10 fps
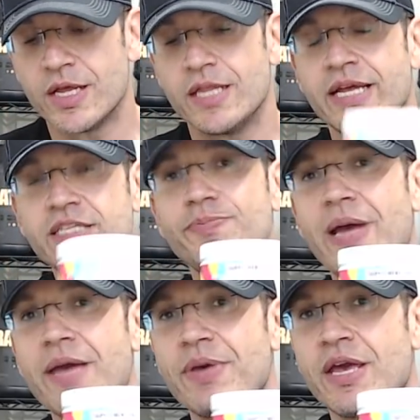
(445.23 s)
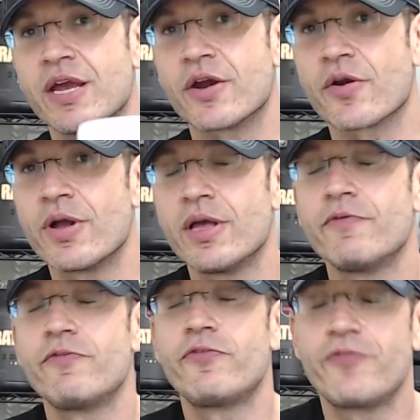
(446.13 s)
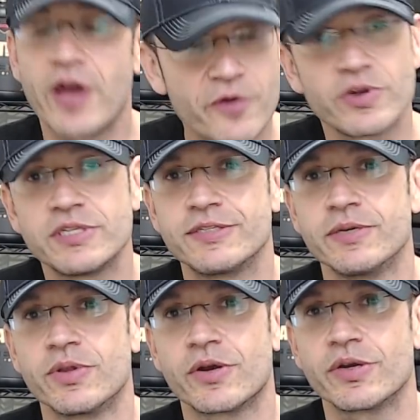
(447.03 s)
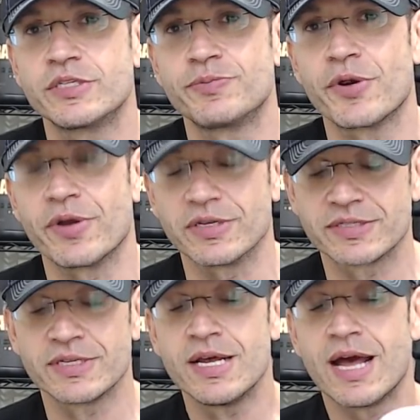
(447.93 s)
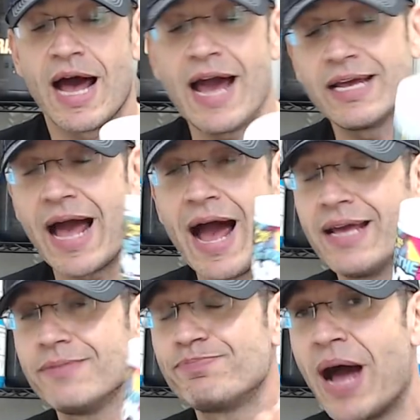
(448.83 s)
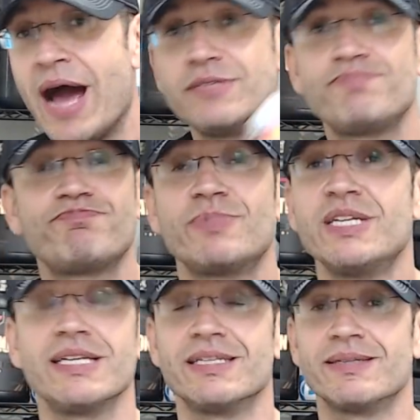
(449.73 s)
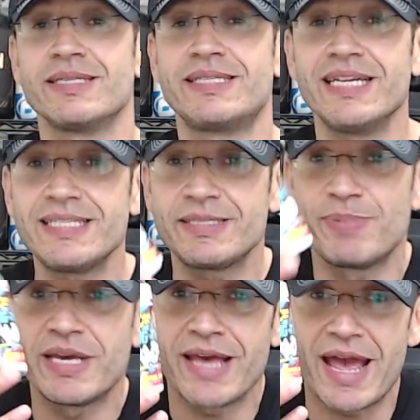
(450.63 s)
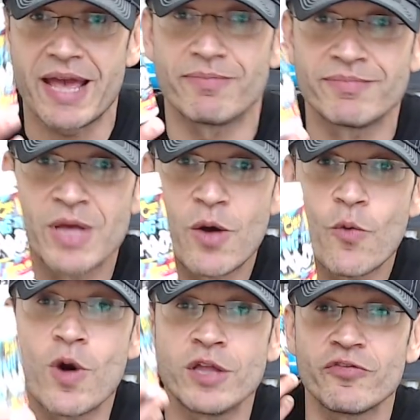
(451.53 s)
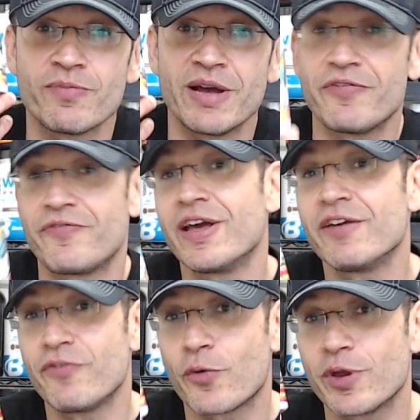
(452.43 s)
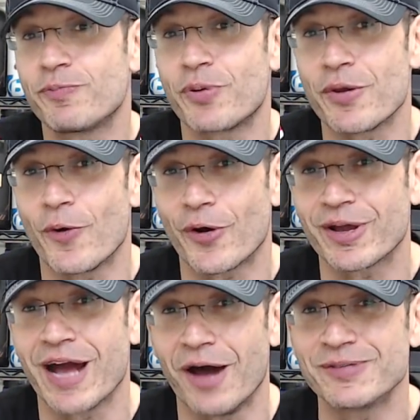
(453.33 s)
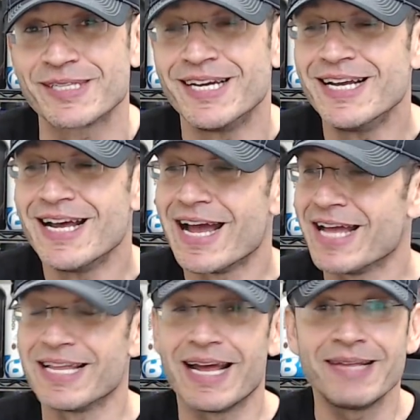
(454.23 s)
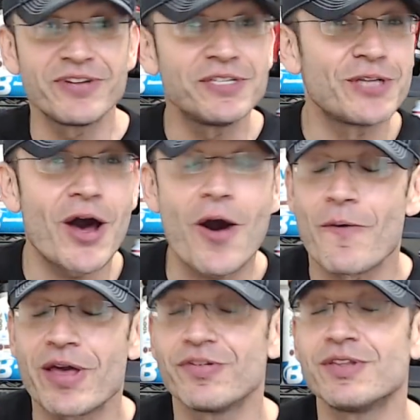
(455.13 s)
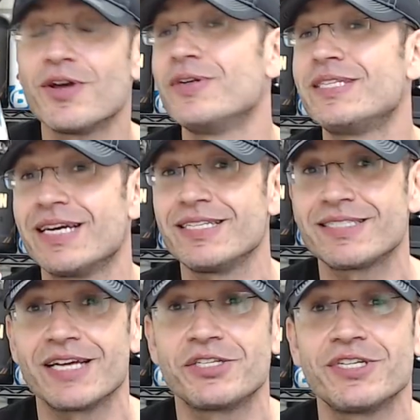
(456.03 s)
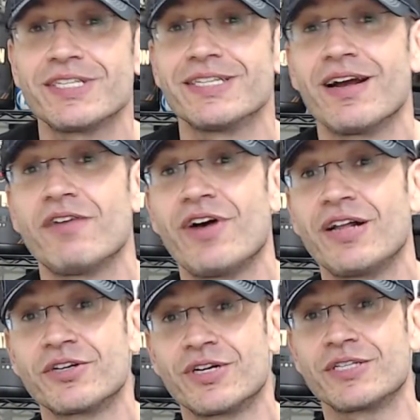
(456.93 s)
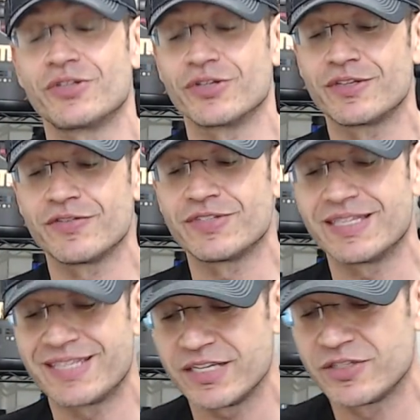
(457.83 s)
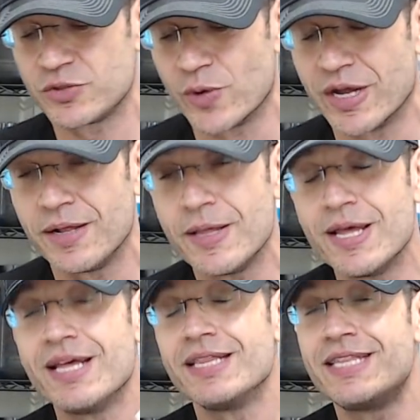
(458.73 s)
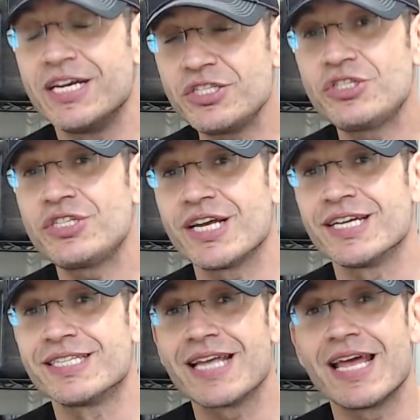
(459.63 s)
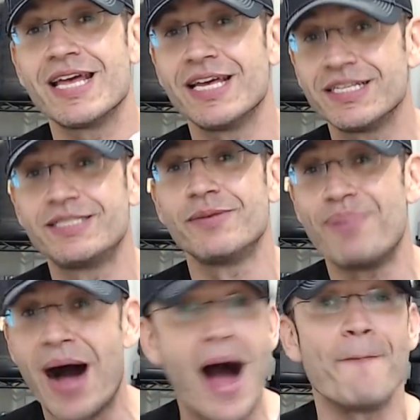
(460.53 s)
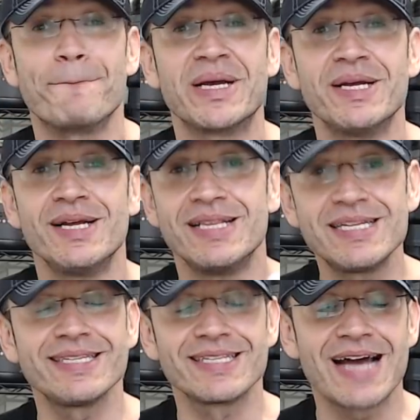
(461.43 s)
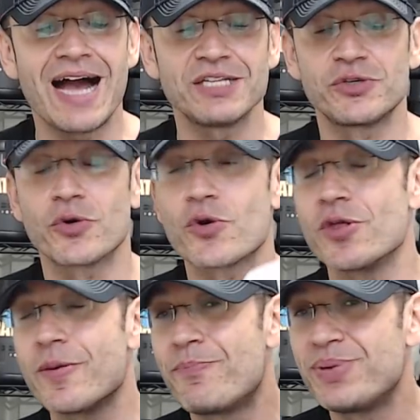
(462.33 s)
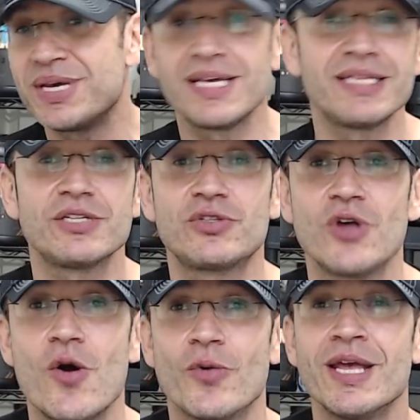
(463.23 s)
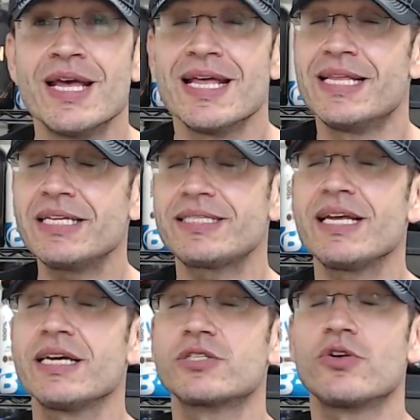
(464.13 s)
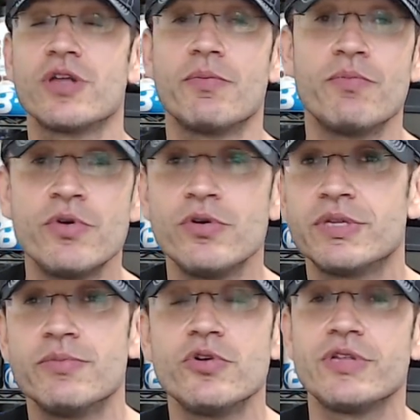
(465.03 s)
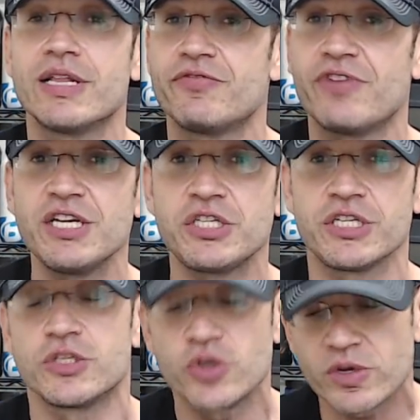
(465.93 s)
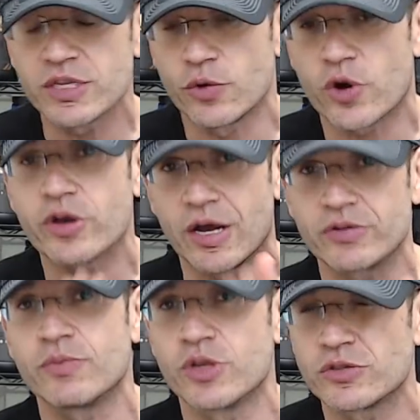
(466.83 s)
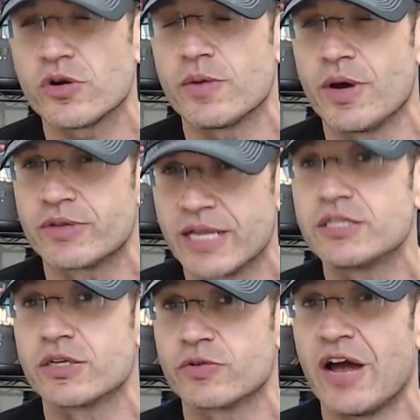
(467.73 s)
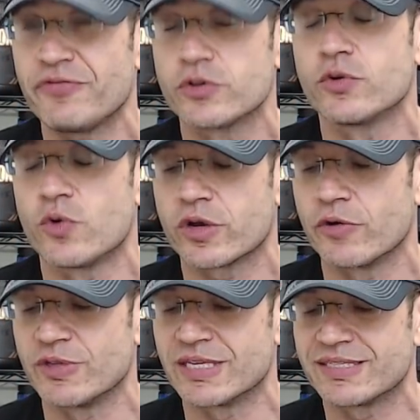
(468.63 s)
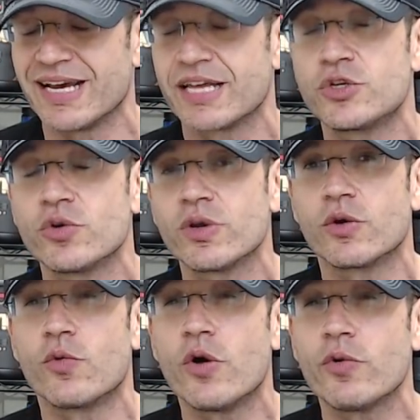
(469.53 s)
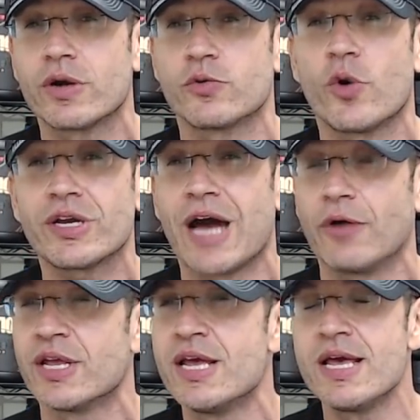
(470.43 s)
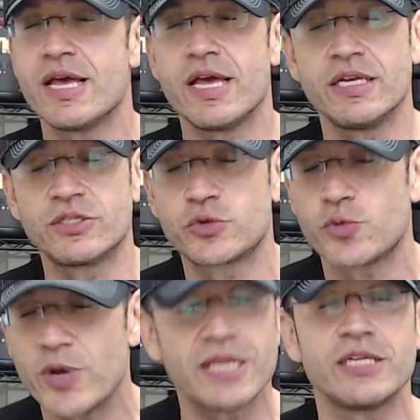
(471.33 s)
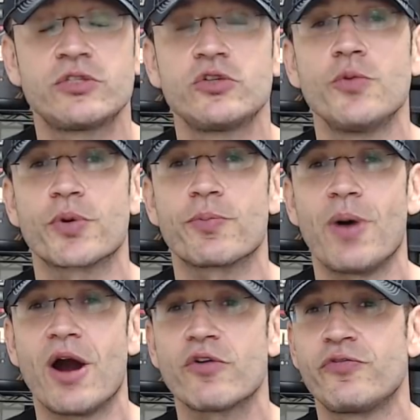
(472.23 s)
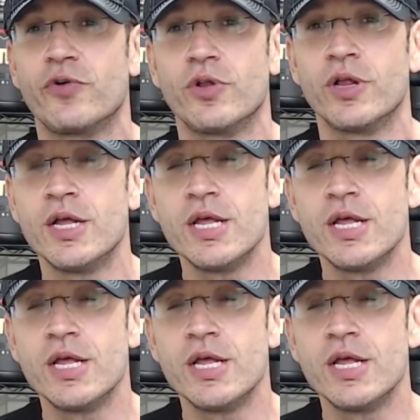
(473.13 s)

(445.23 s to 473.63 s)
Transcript: This baby here, very similar experience. I, I, I, listen, this became one of my favorite pre-workouts. And even though, even though it tastes like shit and I have other alternatives that taste well, this shit is the bomb. Listen, guys, you're gonna be in the zone. This thing is gonna move the mood elevation during the workout. I'm gonna talk about later after the workout in a second. During the, work, the workout is really super powerful.